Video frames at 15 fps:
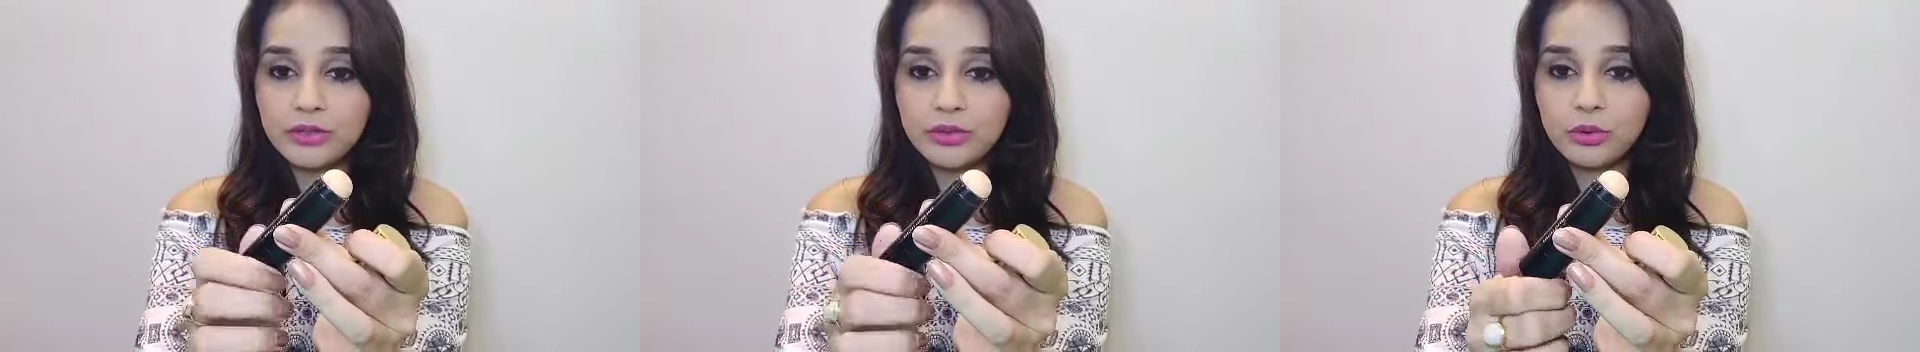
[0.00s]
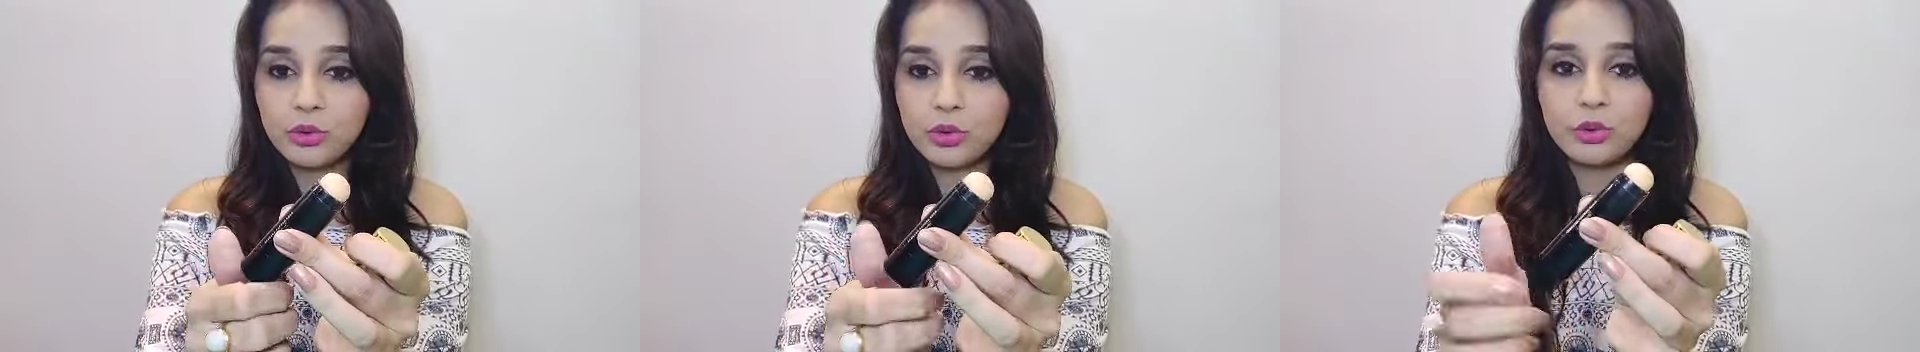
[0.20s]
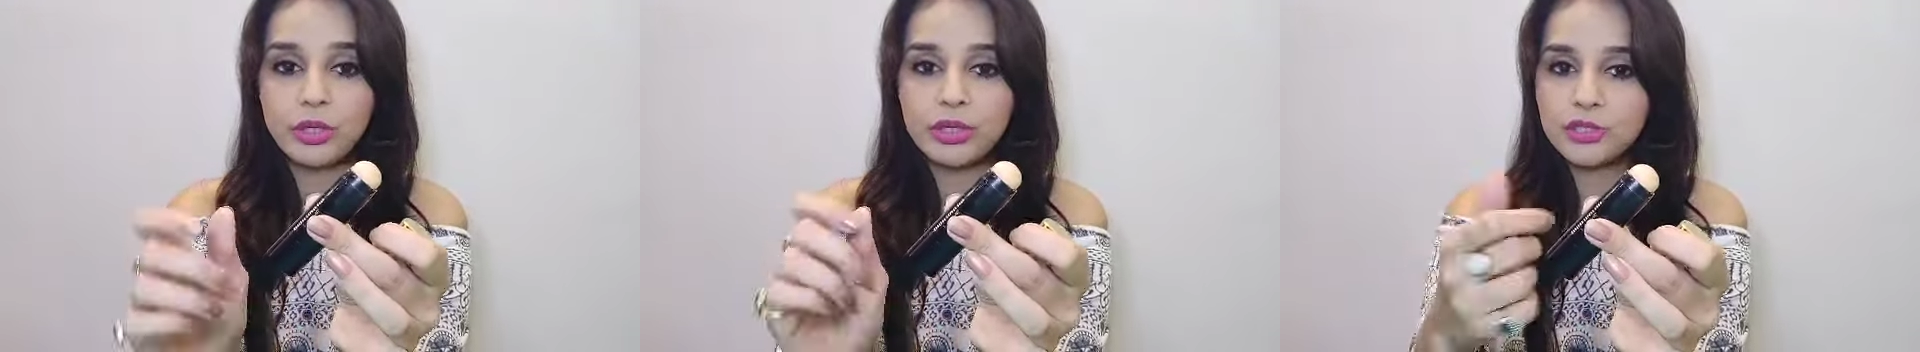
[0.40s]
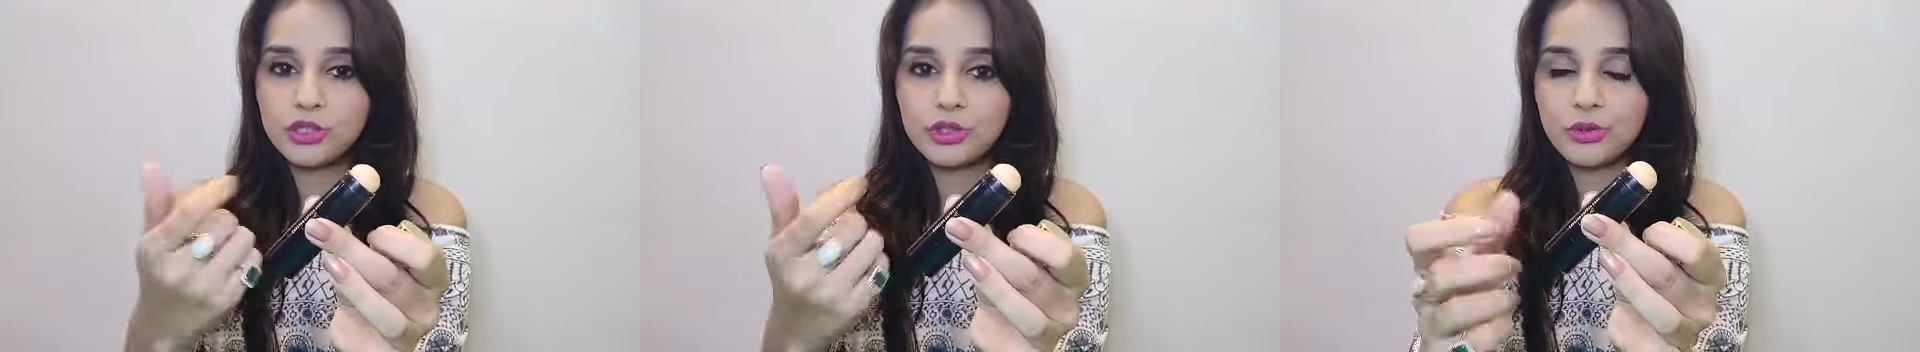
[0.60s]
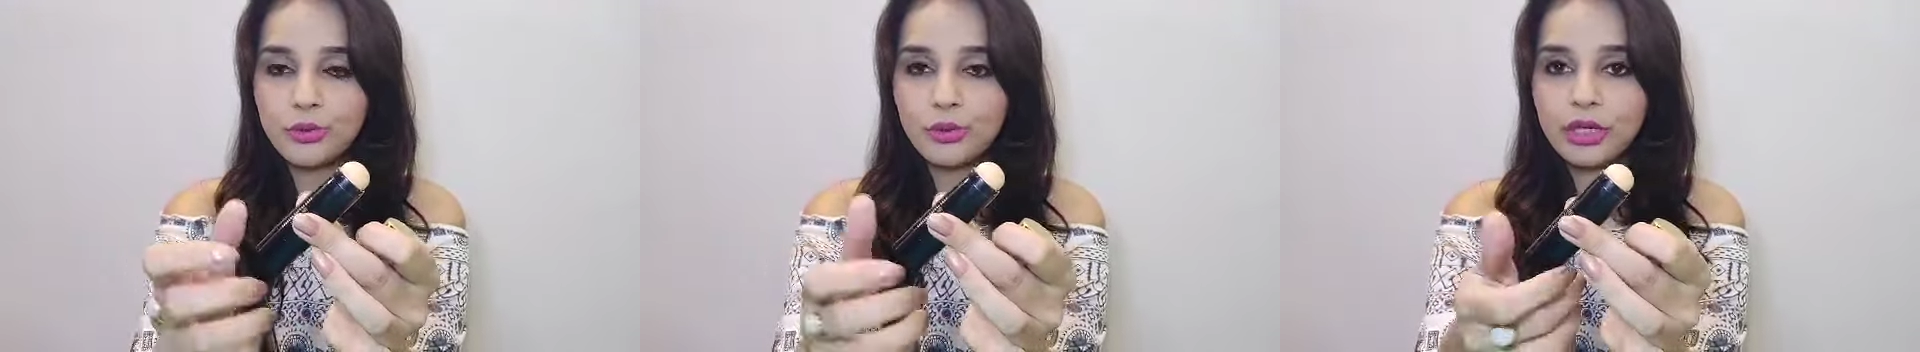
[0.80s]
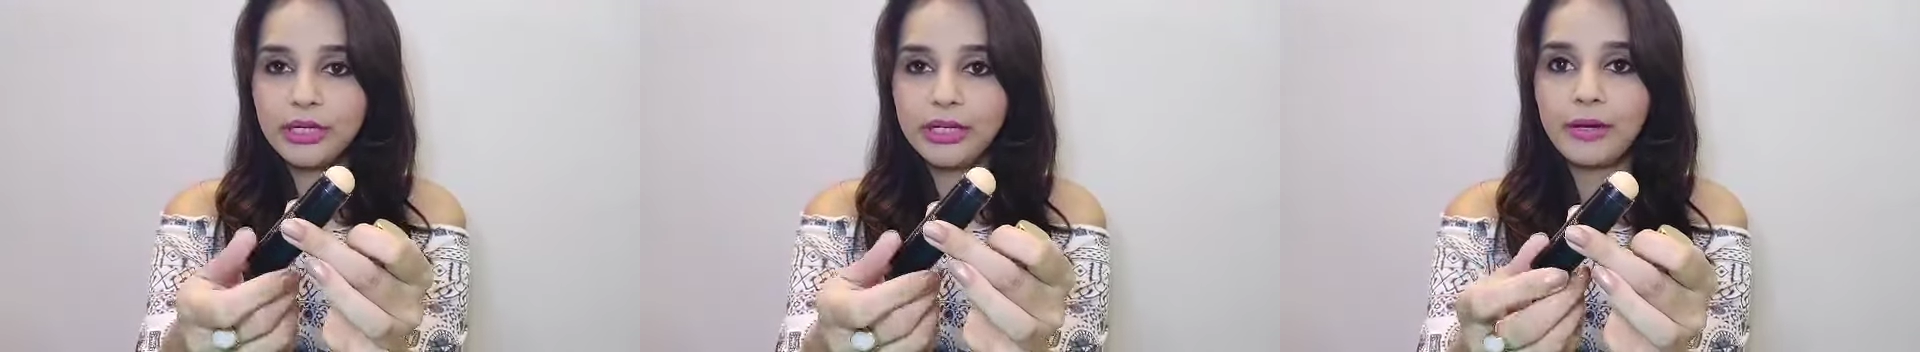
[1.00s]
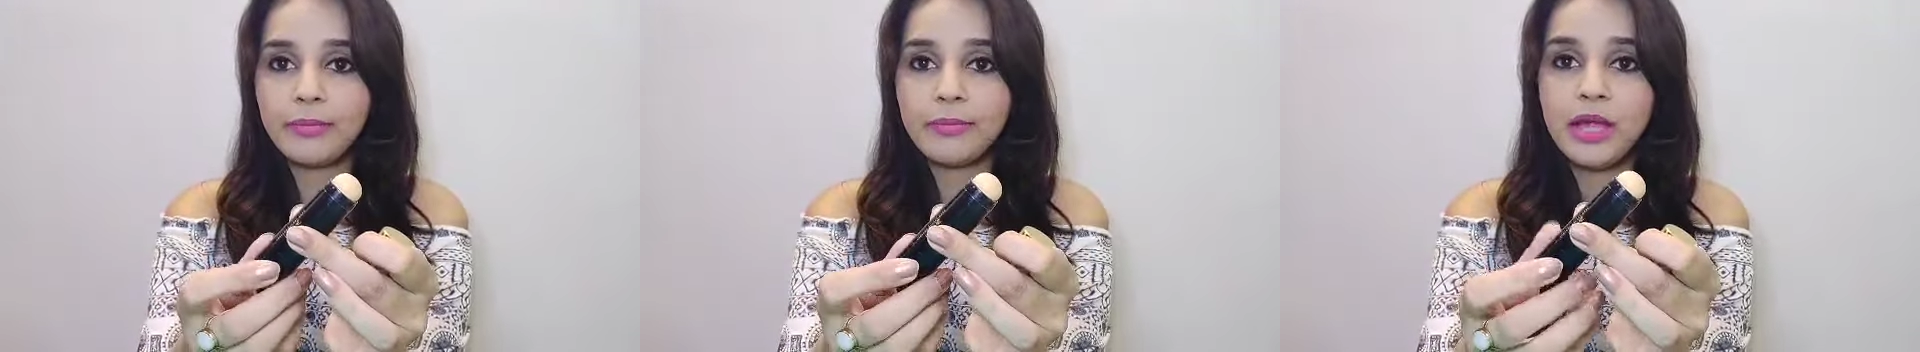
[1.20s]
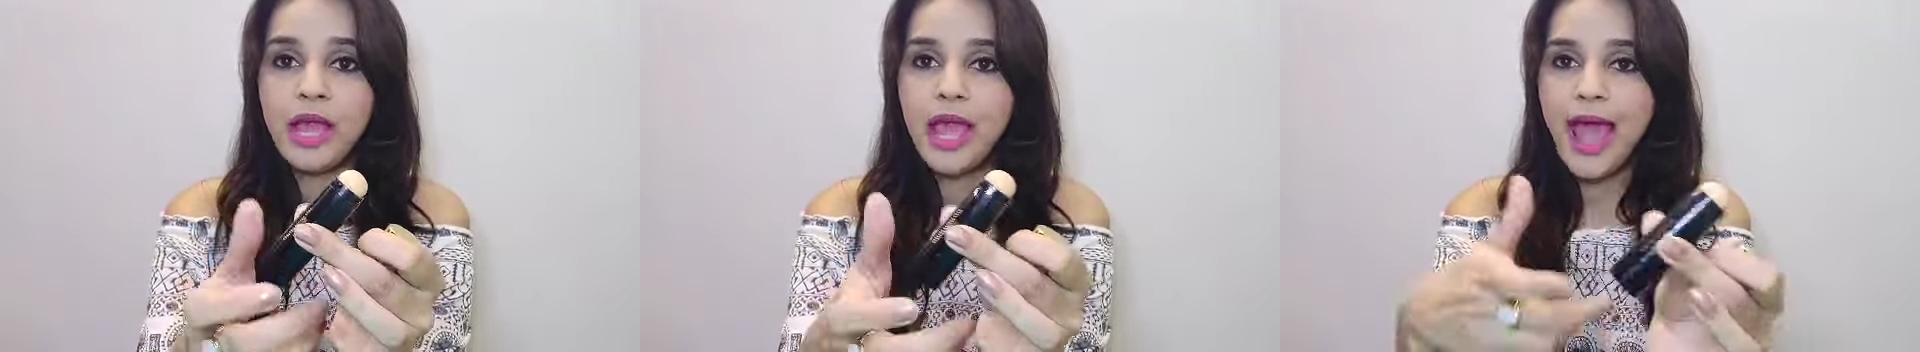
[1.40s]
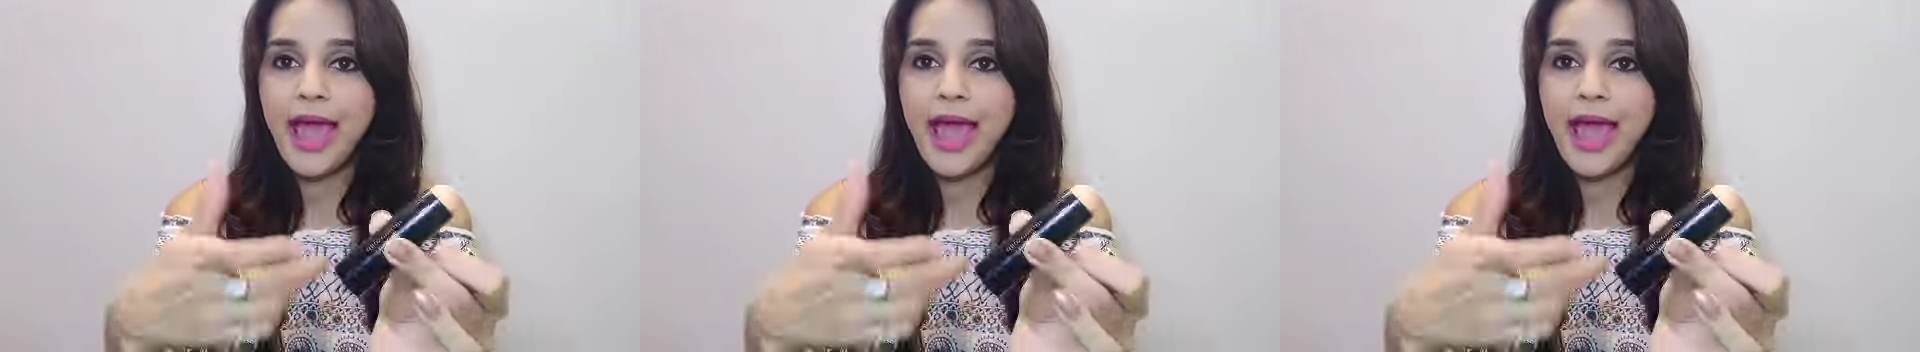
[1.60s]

so you can just roll it up